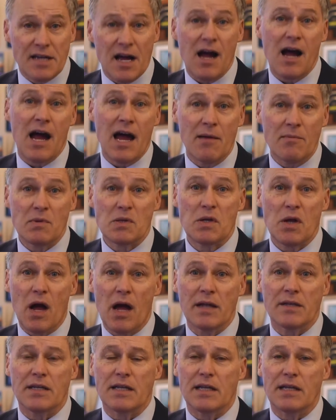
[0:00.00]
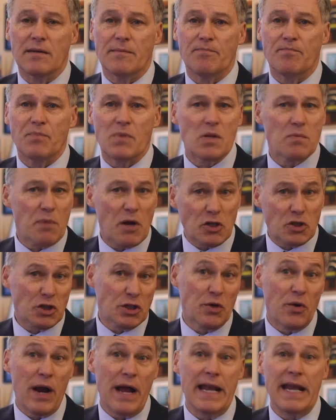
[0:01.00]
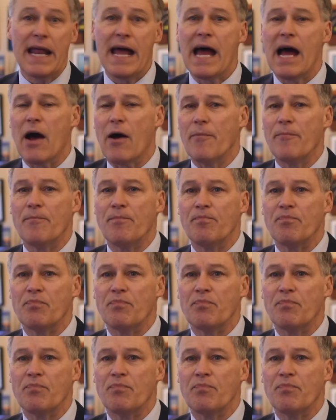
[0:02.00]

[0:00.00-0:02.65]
times daunting, especially right now.